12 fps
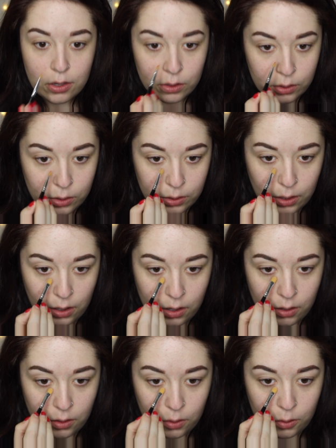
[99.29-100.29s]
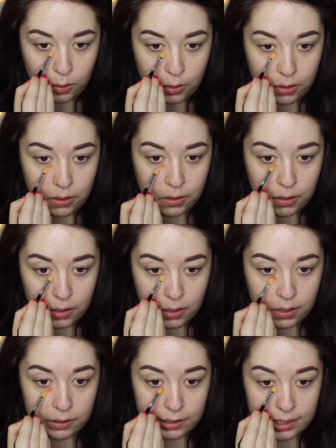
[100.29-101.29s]
So
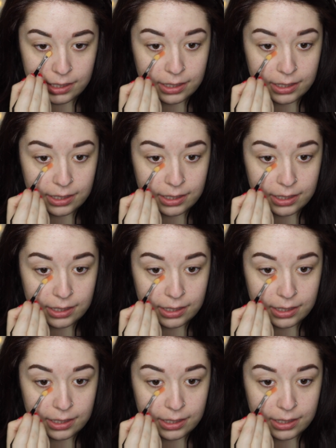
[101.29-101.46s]
let's